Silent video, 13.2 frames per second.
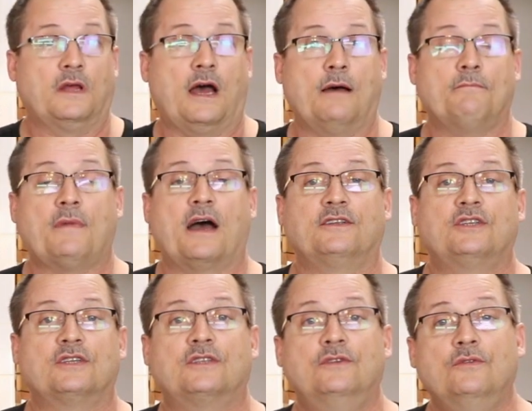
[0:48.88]
I might
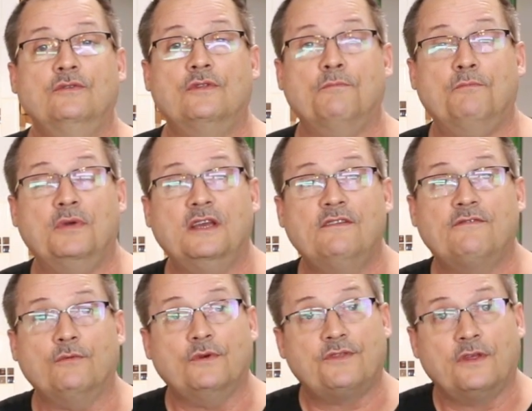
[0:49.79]
just do the
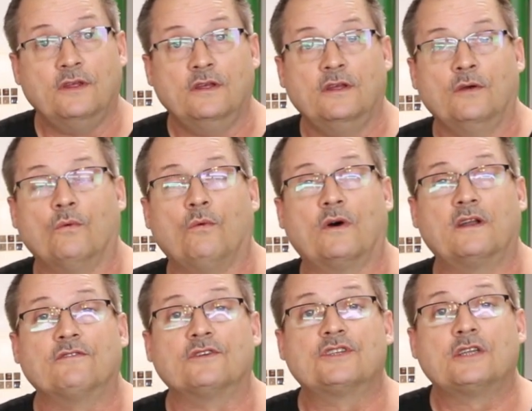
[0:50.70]
beef with
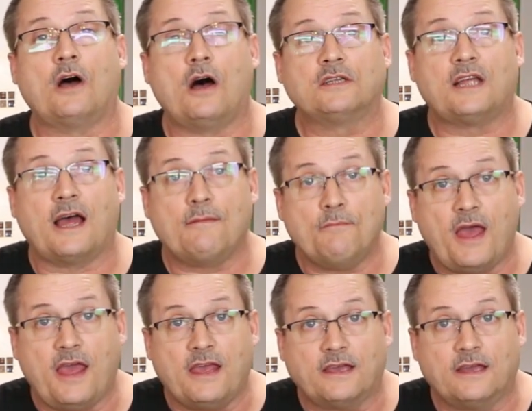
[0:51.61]
whatever sauce I
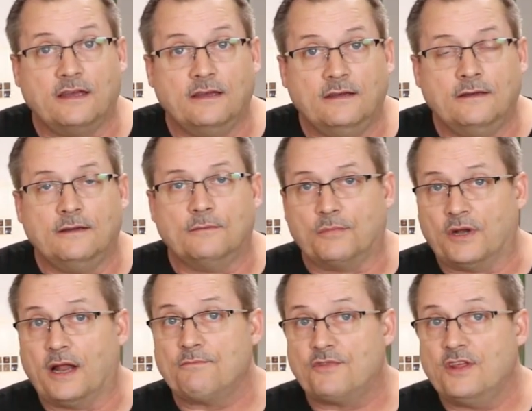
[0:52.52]
make.
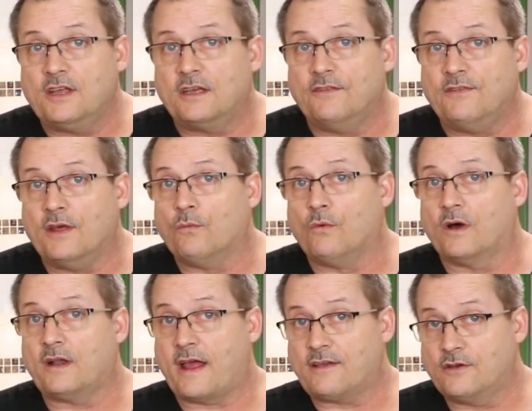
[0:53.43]
But I'm thinking that
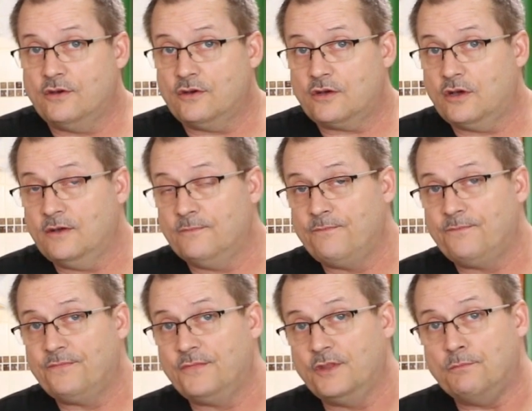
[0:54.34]
what I cook
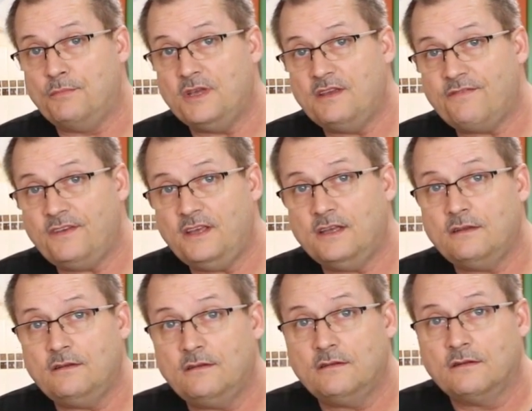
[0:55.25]
the beef
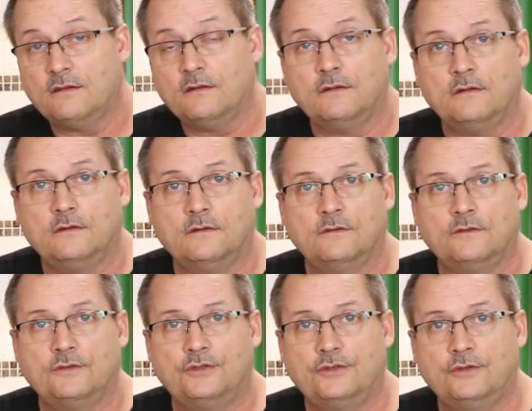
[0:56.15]
in
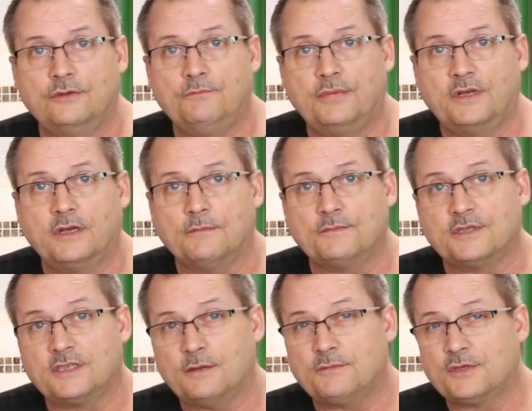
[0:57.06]
should become
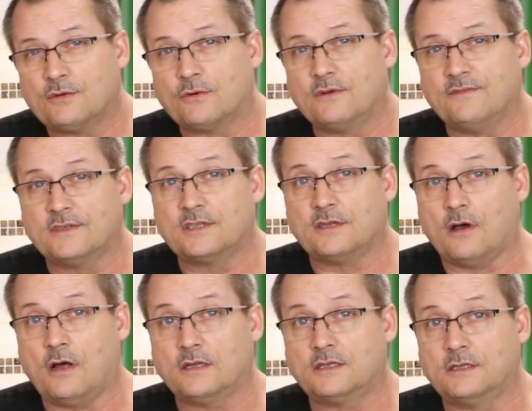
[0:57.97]
some sort of a
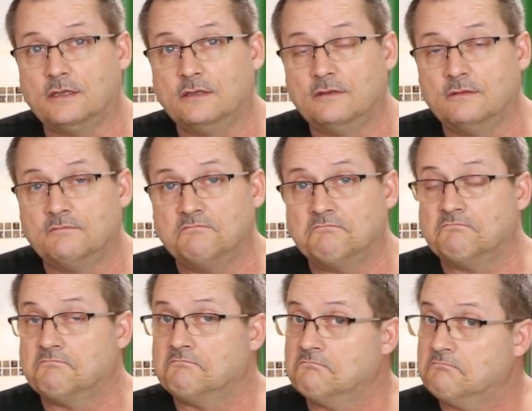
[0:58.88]
sauce.
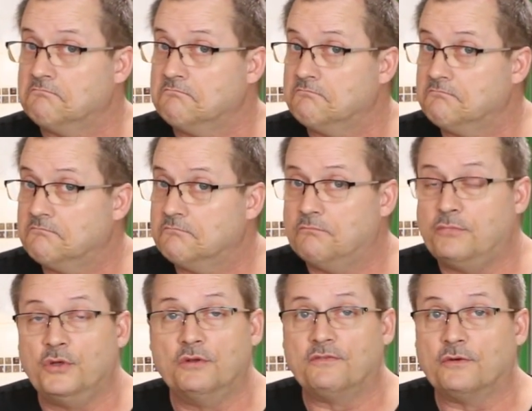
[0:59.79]

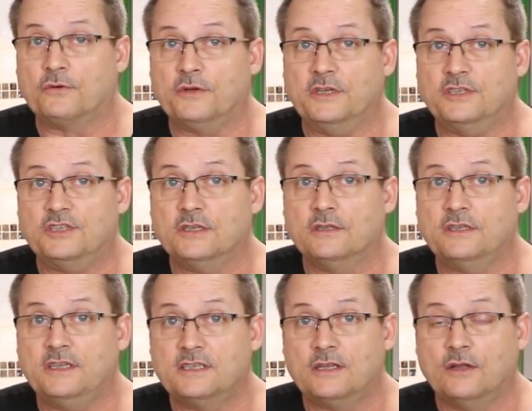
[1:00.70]
Beautiful green
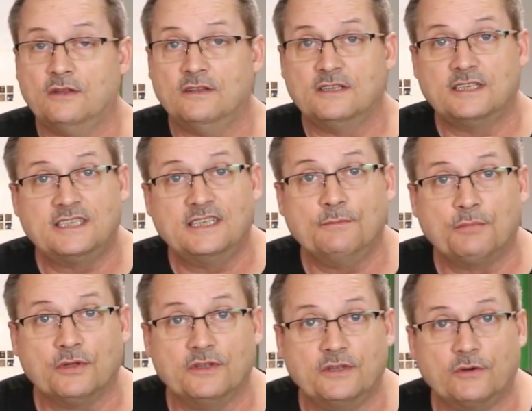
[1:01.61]
chilies,
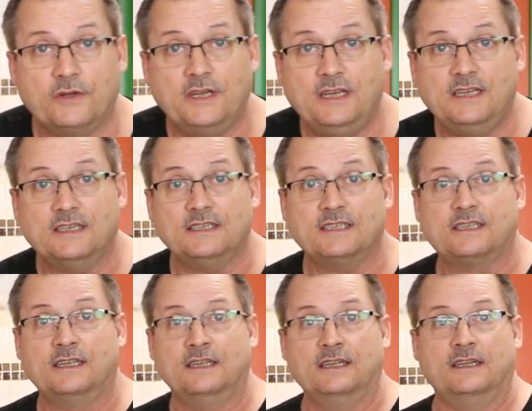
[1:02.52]
simple ingredients,